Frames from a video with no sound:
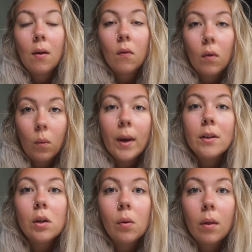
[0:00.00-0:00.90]
for way
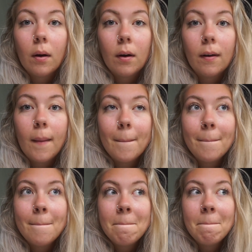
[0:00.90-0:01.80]
too long.
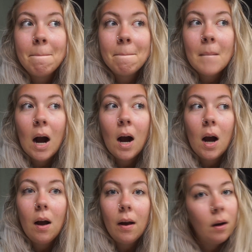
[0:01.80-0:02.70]

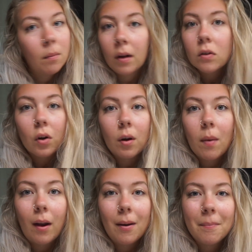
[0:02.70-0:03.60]
I'm not sorry
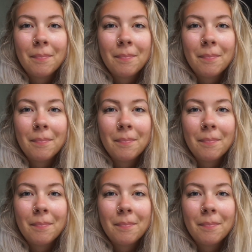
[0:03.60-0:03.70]
about it.